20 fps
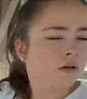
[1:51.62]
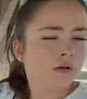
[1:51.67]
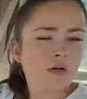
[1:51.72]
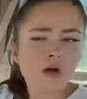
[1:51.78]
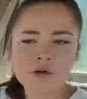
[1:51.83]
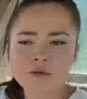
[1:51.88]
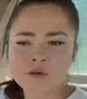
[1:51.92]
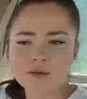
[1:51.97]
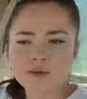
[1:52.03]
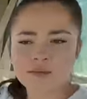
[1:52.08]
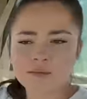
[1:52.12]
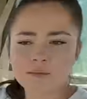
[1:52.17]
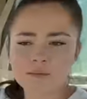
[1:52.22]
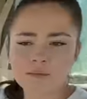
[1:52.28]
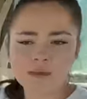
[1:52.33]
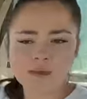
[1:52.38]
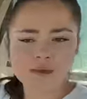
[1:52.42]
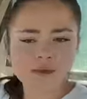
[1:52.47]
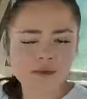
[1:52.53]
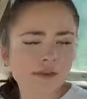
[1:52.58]
Oh, it
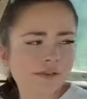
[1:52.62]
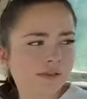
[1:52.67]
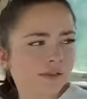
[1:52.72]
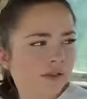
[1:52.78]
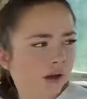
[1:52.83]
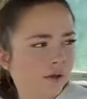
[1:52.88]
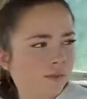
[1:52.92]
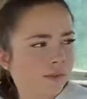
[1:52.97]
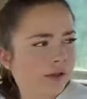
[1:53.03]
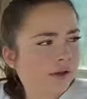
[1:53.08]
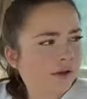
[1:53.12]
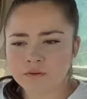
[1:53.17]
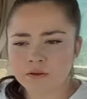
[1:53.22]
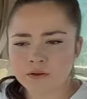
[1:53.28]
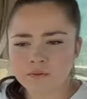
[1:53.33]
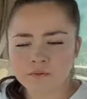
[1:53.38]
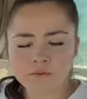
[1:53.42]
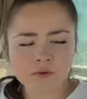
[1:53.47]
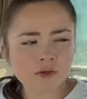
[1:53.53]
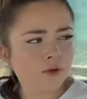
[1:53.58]
seems like he's coming.
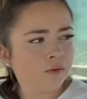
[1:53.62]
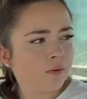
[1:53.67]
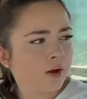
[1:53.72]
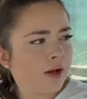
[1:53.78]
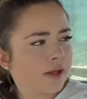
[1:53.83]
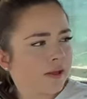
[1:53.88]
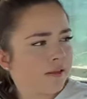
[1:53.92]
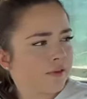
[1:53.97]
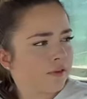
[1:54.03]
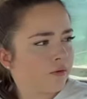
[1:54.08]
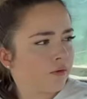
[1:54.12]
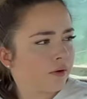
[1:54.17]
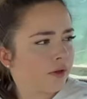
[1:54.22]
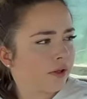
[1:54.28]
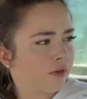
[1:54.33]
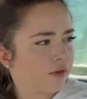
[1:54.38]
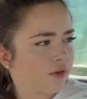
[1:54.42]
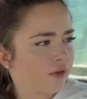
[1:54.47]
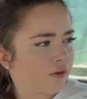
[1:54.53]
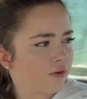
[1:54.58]
Wonder why he's
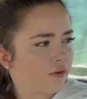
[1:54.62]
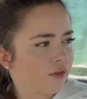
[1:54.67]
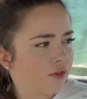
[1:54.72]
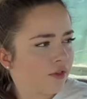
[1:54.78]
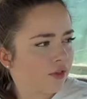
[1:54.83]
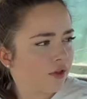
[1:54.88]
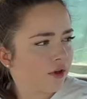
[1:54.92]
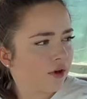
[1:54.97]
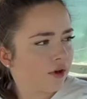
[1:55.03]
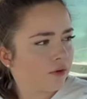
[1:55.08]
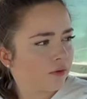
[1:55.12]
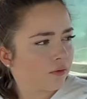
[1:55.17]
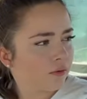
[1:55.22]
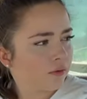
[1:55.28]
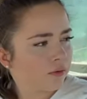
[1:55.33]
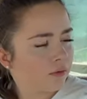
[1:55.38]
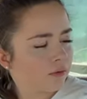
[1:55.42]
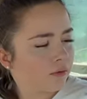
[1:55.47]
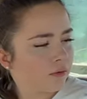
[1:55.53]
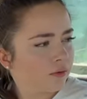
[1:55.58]
going so slow.
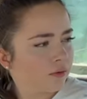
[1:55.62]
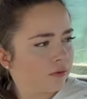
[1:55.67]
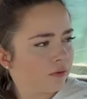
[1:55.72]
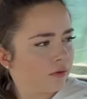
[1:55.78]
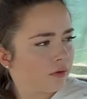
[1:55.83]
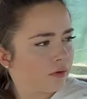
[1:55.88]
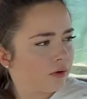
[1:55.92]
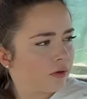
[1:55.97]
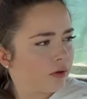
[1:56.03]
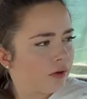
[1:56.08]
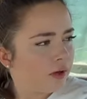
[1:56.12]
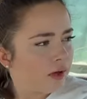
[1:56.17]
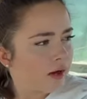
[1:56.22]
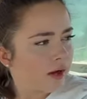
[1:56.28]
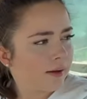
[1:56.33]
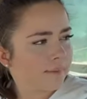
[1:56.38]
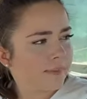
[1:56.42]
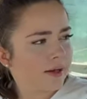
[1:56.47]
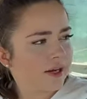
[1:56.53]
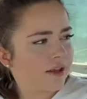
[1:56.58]

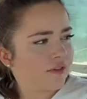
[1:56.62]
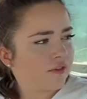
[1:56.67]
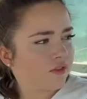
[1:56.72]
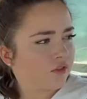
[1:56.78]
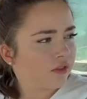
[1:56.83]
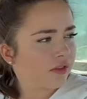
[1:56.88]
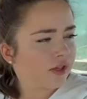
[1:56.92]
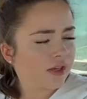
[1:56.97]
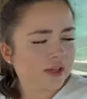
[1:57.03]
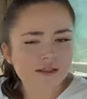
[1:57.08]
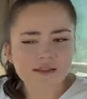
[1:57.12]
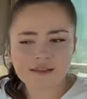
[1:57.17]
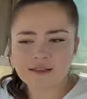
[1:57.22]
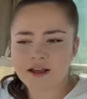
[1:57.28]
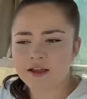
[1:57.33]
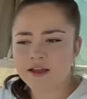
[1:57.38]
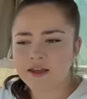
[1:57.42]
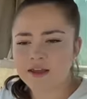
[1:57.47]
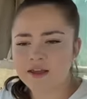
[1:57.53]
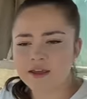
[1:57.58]
I bet he's only in
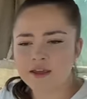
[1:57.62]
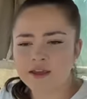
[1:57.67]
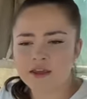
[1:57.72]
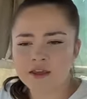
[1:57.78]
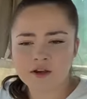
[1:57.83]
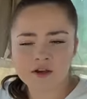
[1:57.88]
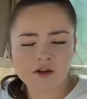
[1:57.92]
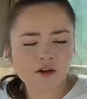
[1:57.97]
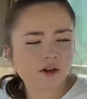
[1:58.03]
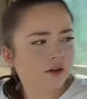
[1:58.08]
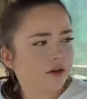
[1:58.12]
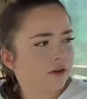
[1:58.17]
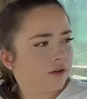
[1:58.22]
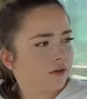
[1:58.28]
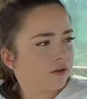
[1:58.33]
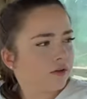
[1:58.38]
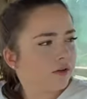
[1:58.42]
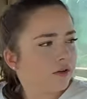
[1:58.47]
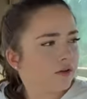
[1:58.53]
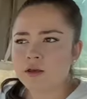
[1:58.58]
second gear
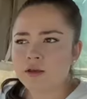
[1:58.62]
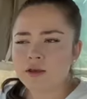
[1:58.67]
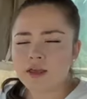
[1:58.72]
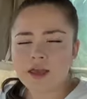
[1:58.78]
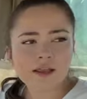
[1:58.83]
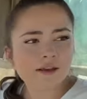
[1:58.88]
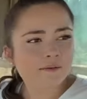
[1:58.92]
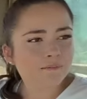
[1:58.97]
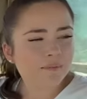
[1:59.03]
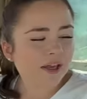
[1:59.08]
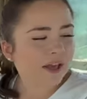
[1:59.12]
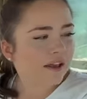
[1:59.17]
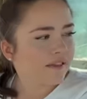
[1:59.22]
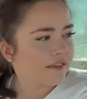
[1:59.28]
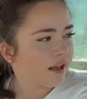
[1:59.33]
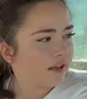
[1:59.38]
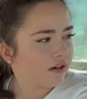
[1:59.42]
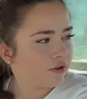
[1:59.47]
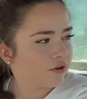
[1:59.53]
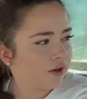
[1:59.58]
and because
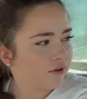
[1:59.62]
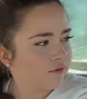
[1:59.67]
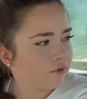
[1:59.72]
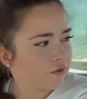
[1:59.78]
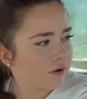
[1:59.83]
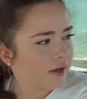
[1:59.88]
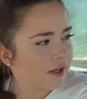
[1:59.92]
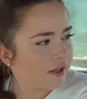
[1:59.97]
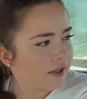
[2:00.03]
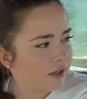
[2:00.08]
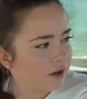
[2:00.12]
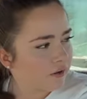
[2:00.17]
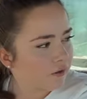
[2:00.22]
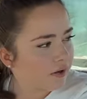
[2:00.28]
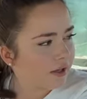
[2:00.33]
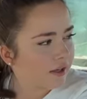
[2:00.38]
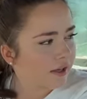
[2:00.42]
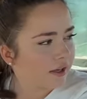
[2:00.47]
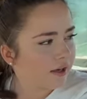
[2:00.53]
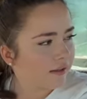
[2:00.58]
I don't have a radio, I
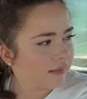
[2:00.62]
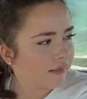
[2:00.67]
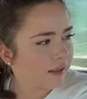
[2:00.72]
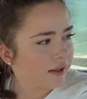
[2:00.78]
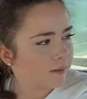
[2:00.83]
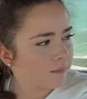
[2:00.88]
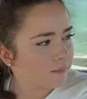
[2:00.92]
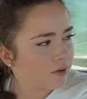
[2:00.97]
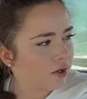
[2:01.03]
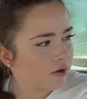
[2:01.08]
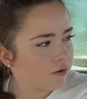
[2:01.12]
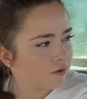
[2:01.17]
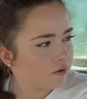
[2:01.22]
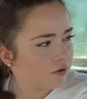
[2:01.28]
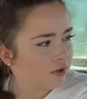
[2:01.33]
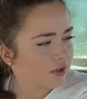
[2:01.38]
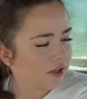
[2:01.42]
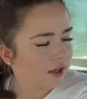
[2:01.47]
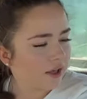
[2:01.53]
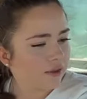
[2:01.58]
can't let them know
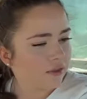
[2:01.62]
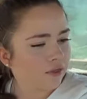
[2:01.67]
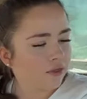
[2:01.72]
to get in